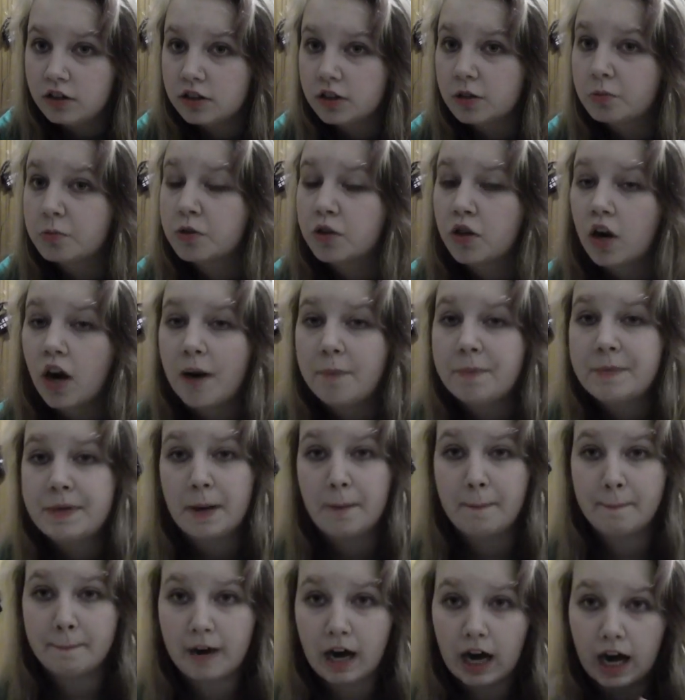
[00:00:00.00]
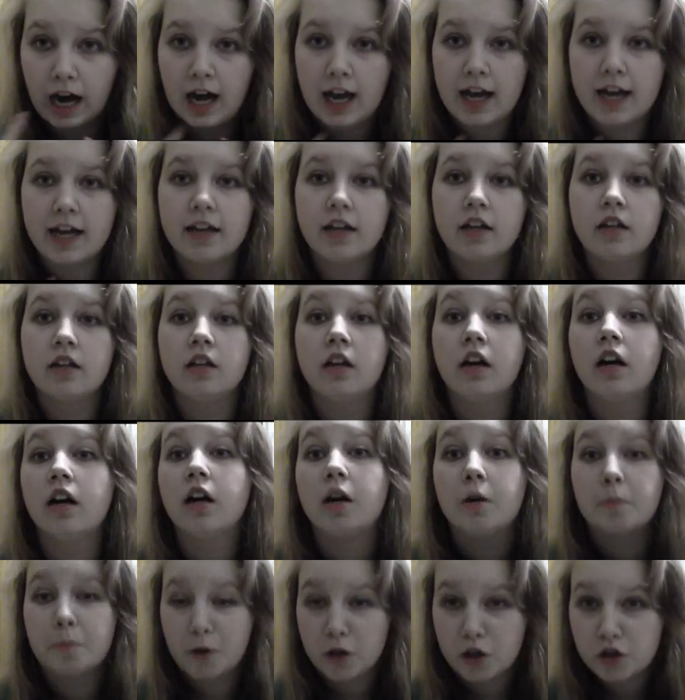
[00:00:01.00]
Subscribe to my
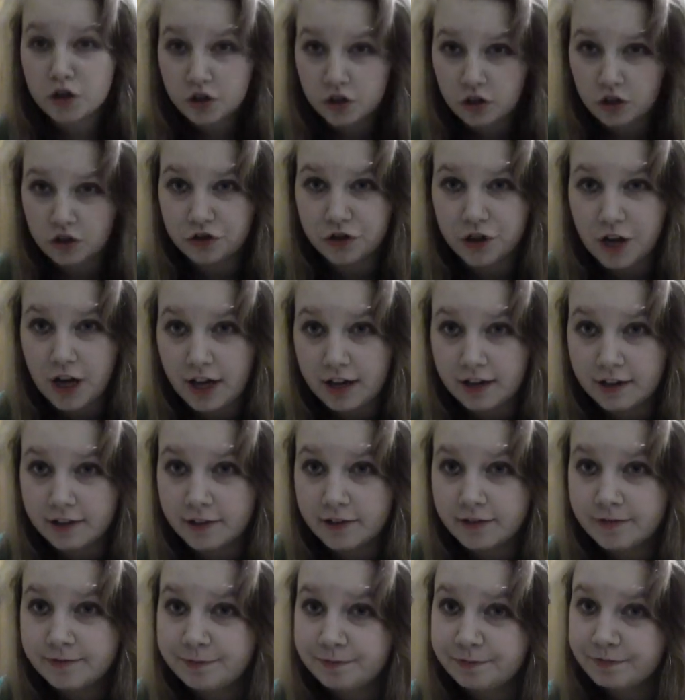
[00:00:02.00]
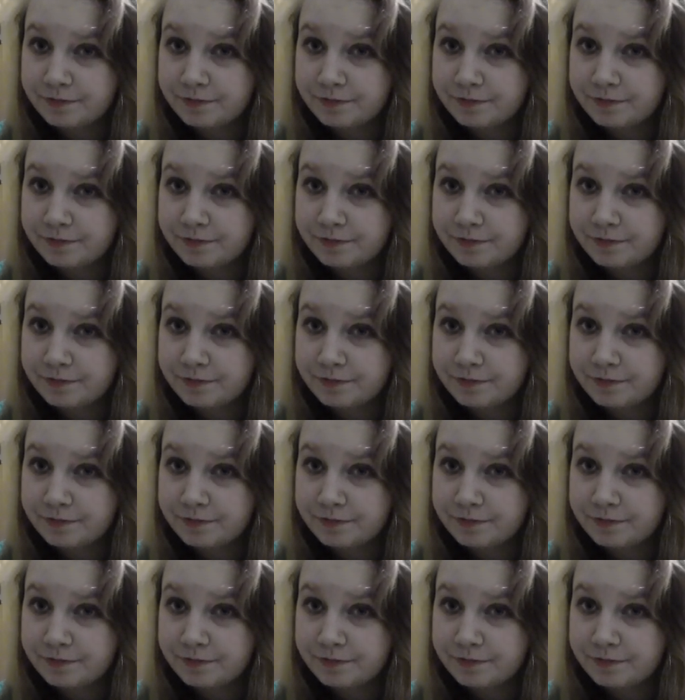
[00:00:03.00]
personal channel,